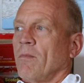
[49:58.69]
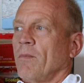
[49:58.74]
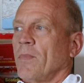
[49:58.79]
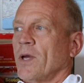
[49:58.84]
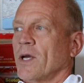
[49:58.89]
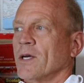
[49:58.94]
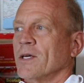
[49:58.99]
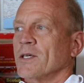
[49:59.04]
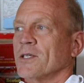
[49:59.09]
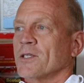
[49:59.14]

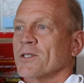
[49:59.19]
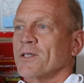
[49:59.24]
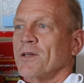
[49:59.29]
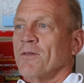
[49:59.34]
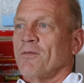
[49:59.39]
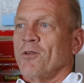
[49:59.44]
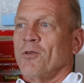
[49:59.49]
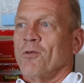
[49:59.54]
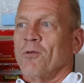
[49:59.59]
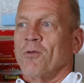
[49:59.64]
because
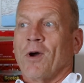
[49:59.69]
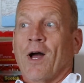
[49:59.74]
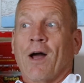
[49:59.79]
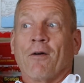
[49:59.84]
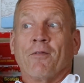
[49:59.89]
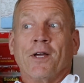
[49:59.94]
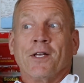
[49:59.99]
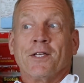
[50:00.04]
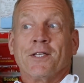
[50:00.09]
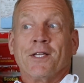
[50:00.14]
if you
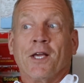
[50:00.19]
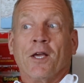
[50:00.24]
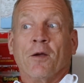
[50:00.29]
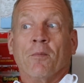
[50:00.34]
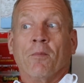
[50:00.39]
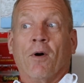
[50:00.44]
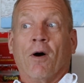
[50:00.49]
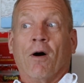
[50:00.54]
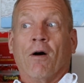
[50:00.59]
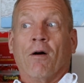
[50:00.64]
have a
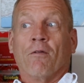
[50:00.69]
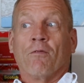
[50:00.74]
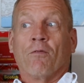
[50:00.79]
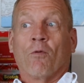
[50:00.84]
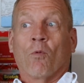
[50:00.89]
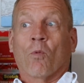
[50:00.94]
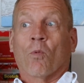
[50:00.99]
team of